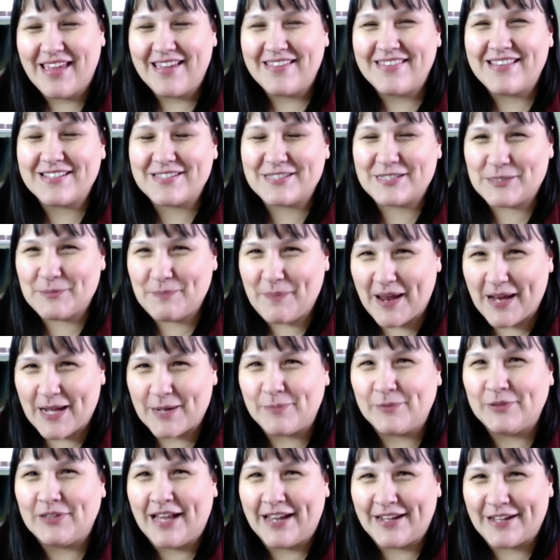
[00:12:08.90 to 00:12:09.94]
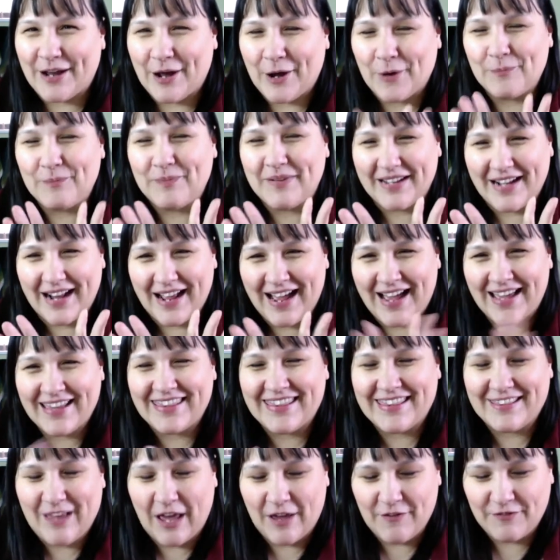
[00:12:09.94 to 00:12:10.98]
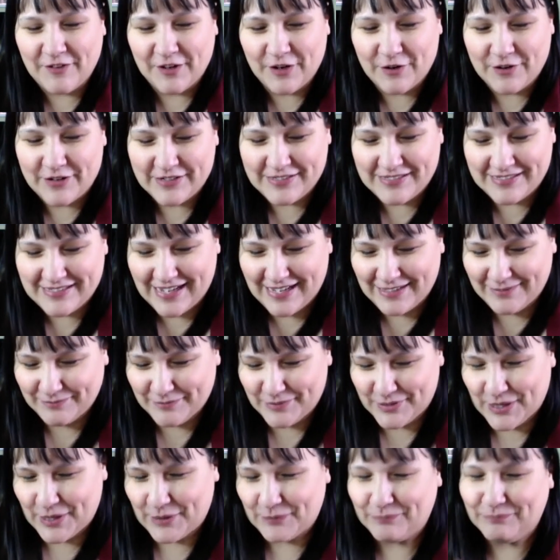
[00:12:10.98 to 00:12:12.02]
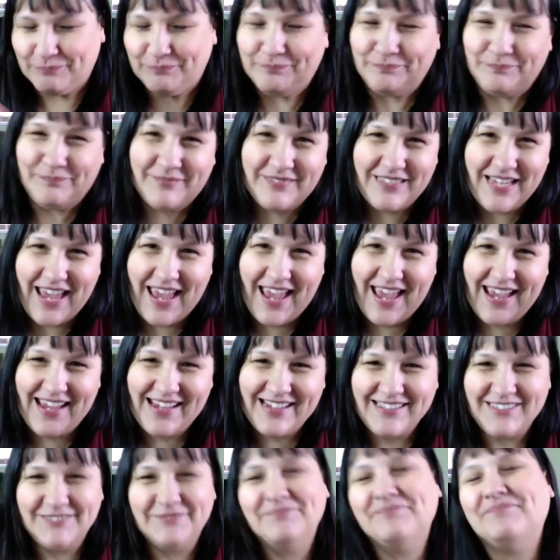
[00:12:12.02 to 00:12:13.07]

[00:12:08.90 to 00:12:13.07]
That's debatable, I know, but I figure it's not. So, yay!